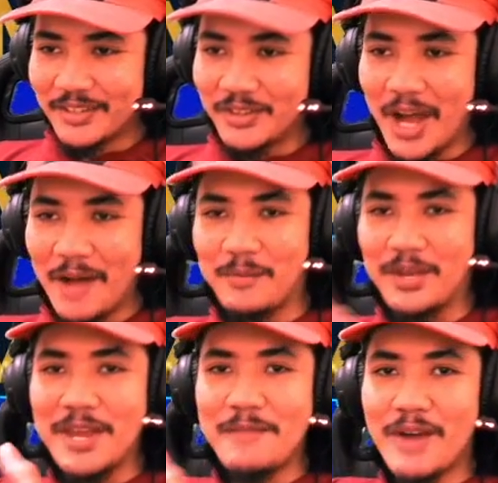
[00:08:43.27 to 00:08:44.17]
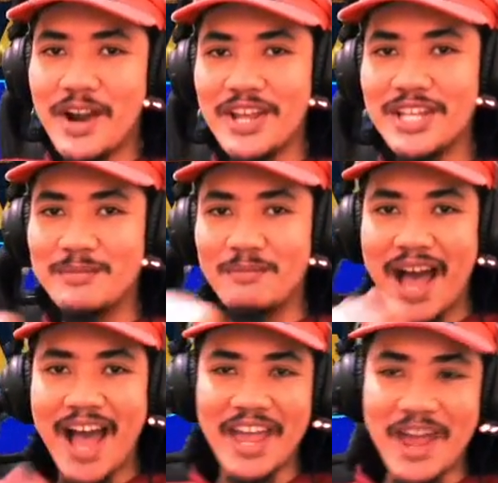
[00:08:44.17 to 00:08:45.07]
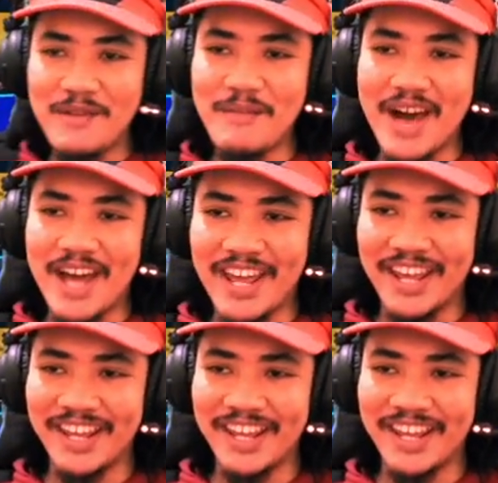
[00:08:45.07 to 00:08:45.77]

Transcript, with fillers: Dove Keeper is back, everybody.